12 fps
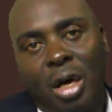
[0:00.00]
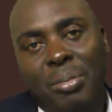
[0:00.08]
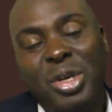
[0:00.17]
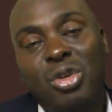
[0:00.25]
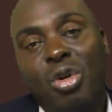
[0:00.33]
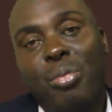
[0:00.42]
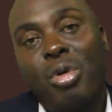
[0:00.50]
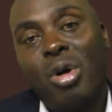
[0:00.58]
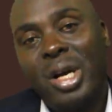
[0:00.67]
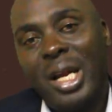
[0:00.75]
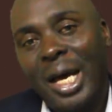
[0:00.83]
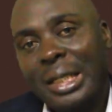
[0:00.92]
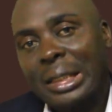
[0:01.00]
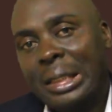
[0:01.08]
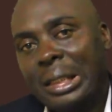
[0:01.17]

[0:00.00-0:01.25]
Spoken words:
mineral product.